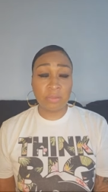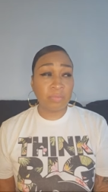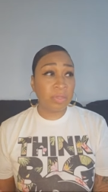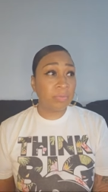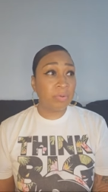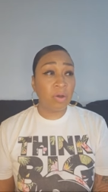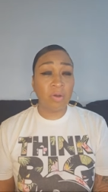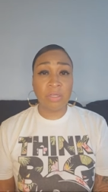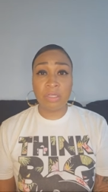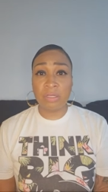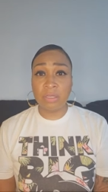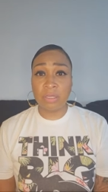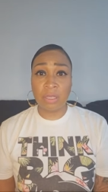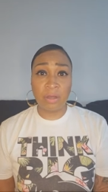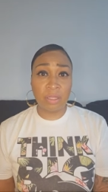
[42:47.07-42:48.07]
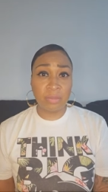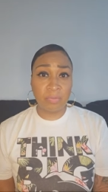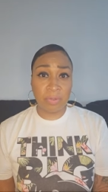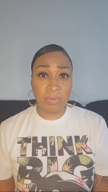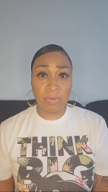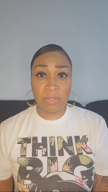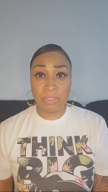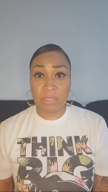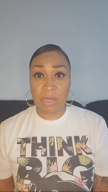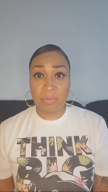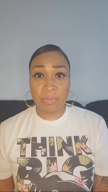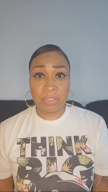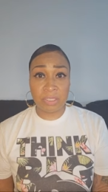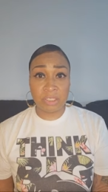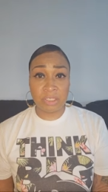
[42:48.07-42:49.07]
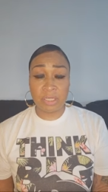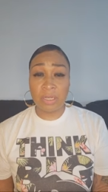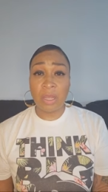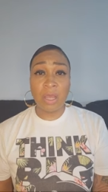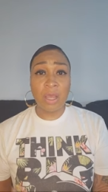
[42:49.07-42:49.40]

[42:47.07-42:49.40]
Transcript: People only look at other people as competition